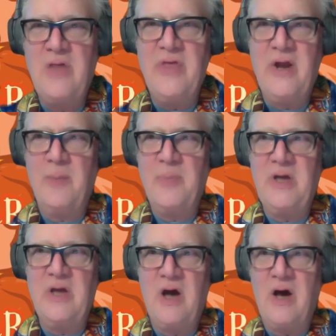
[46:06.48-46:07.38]
Then I'll
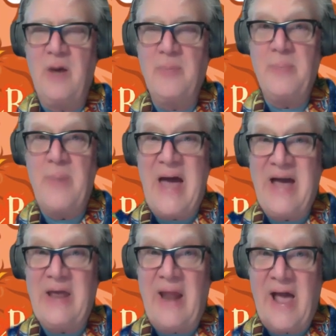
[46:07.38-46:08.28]
be
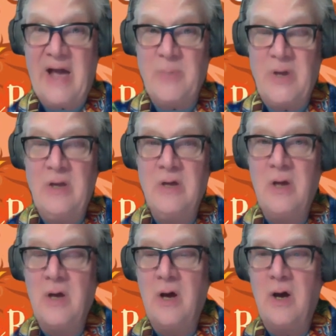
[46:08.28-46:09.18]
back at Acme,
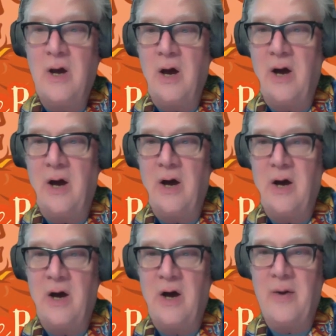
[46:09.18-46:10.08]
uh,
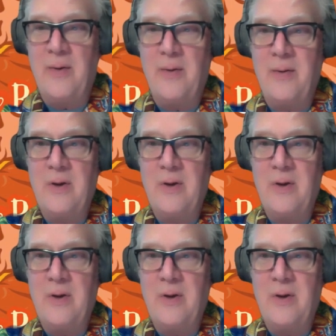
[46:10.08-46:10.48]
uh,